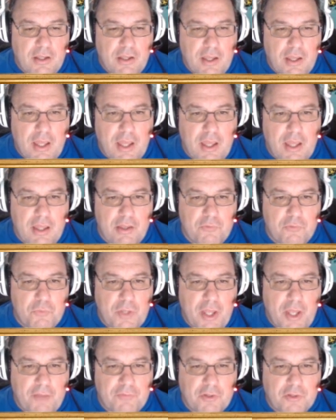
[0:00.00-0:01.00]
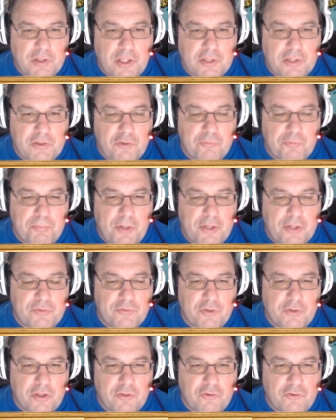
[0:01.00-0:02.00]
And we have to click this button
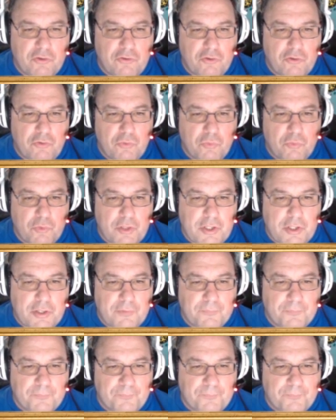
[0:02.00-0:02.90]
to continue reading.